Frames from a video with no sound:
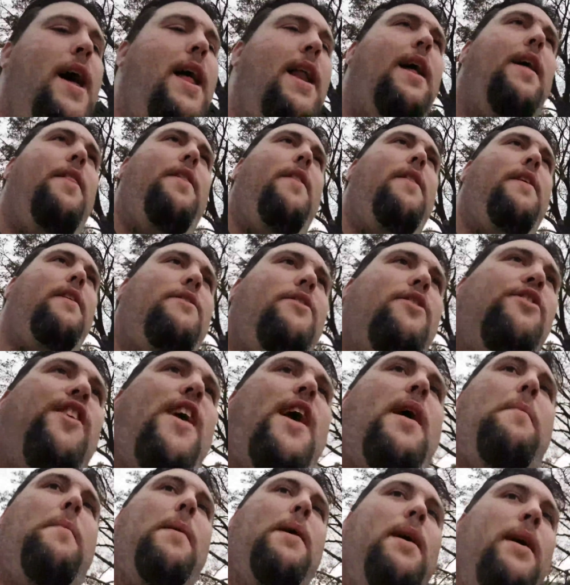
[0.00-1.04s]
I think that's a
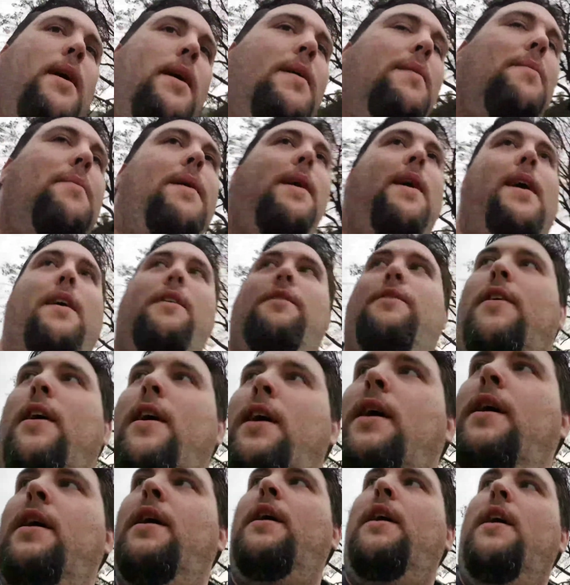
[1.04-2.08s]
shame, because
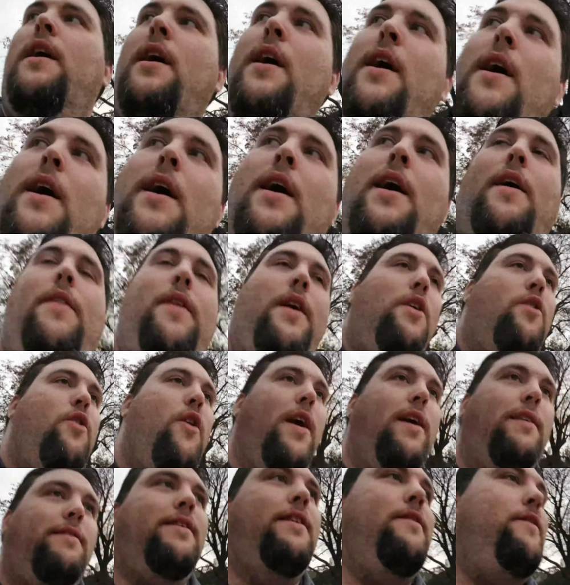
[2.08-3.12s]
I think
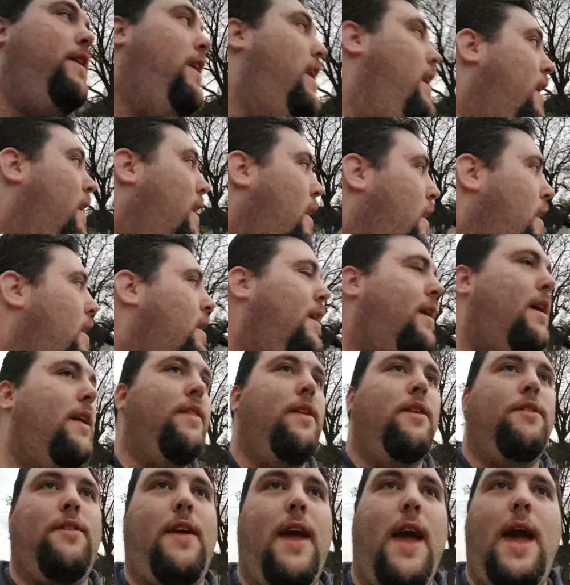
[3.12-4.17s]
creativity in
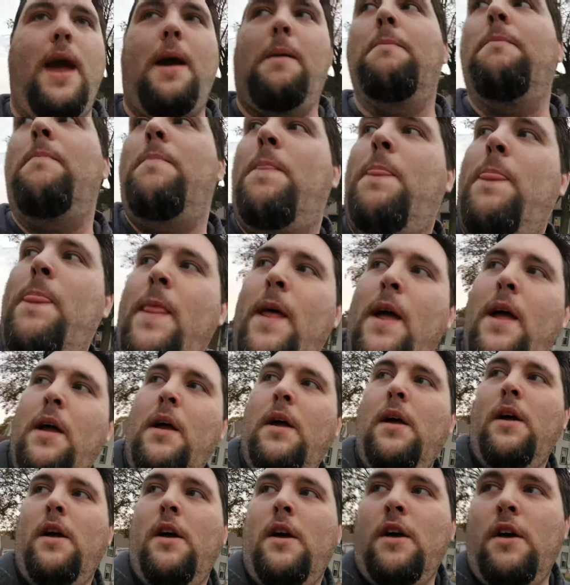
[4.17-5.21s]
this game
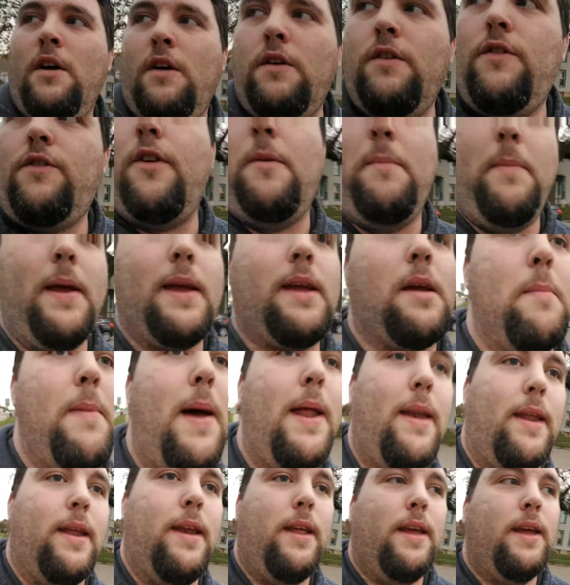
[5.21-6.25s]
should be
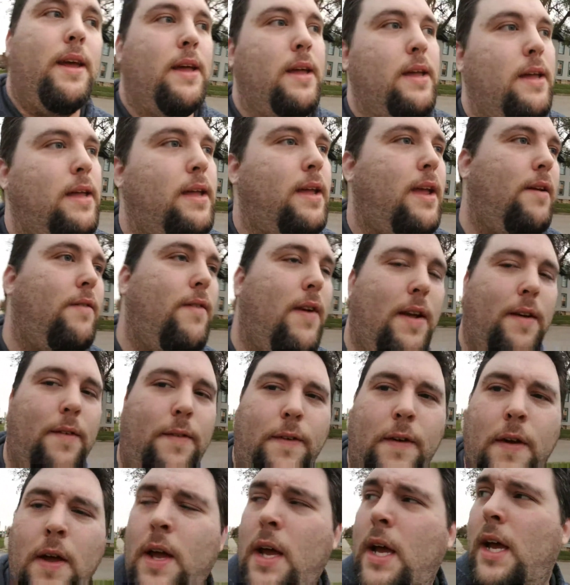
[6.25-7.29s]
commended, even
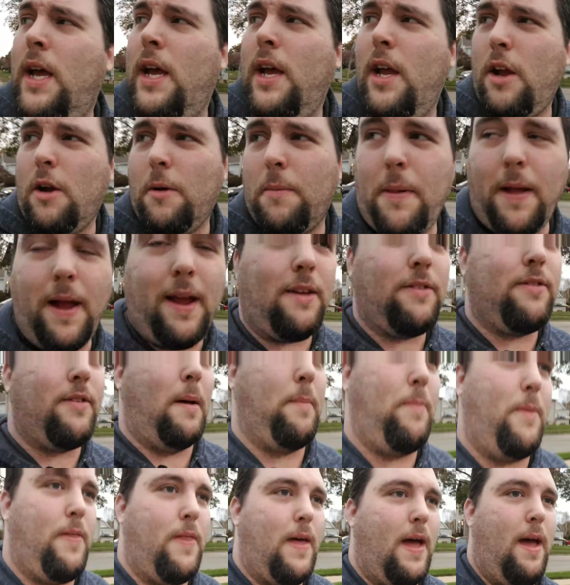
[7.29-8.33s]
if you're playing
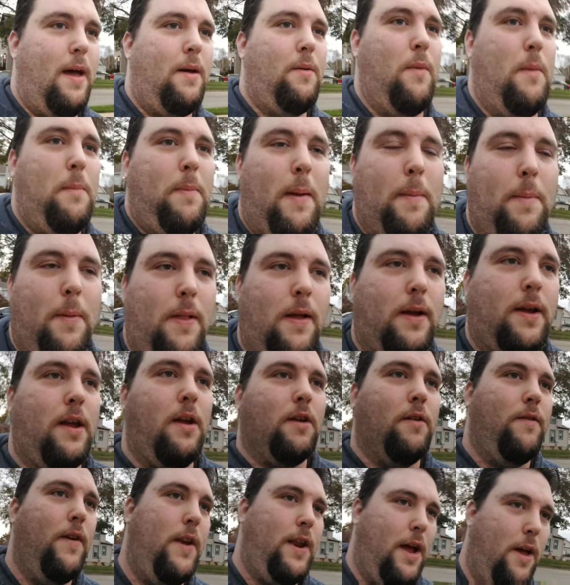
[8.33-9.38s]
something that when people look at
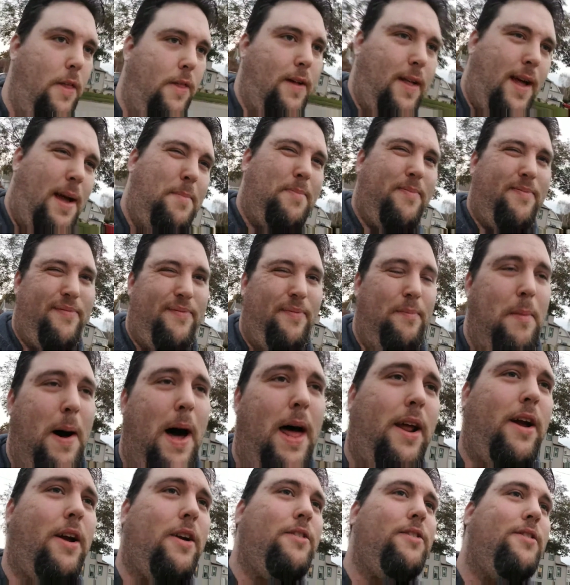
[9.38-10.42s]
your video, they're like,
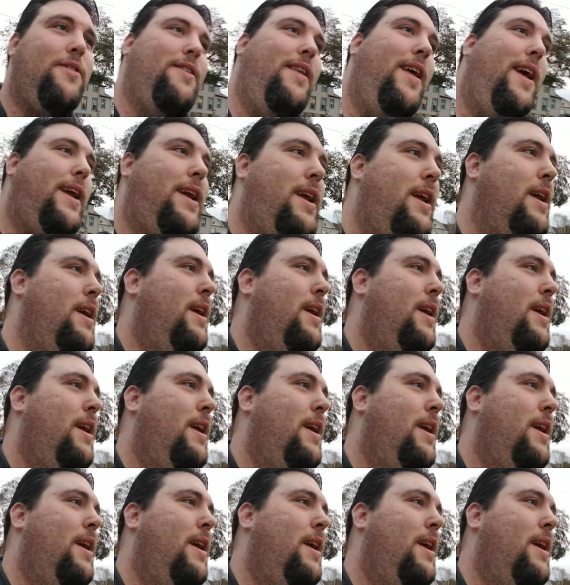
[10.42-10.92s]
Monarchs, like,